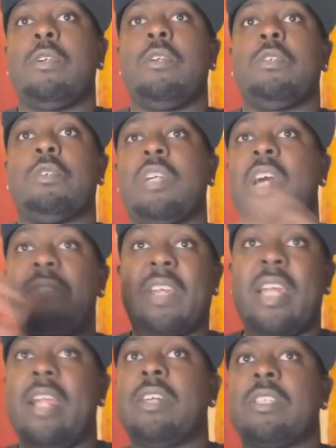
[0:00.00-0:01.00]
You're going to have
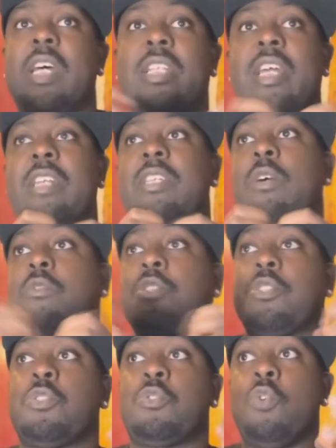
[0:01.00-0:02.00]
a character that tells
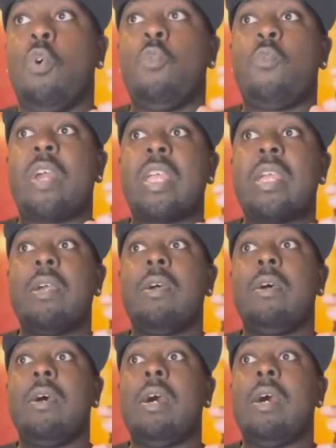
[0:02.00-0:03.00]
the story
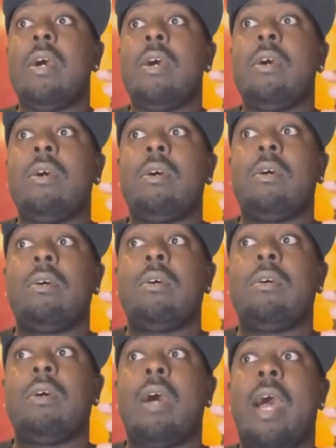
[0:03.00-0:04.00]

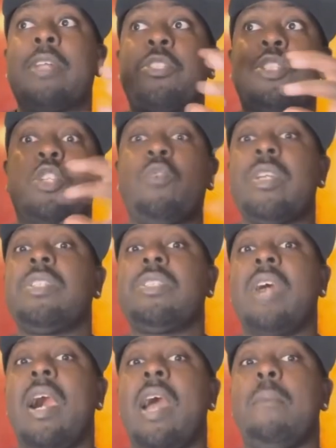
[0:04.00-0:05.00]
and screen
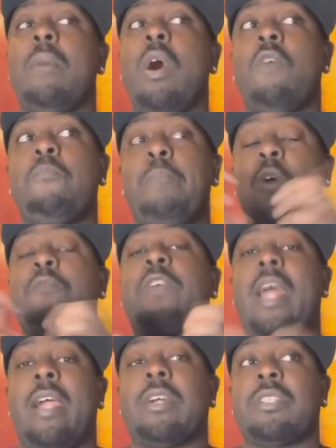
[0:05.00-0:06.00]
time of both
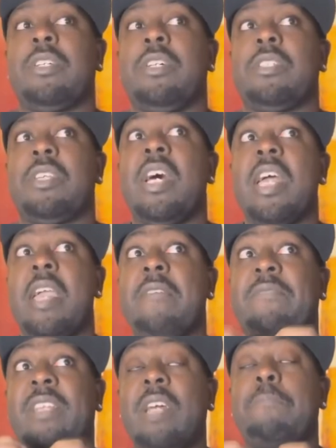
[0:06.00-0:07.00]
characters.
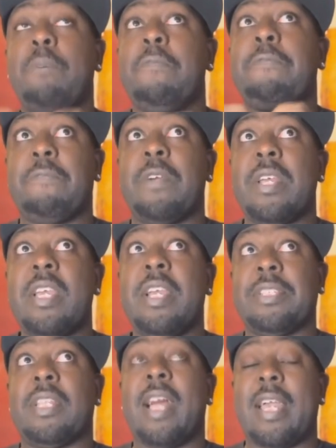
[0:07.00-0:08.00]
If Deadpool 3
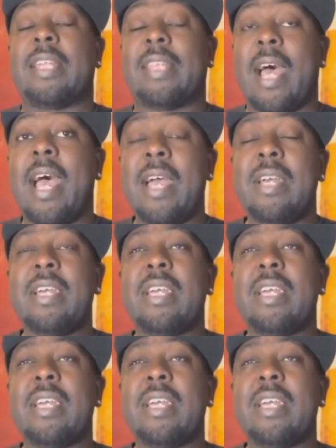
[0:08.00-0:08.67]
is like that,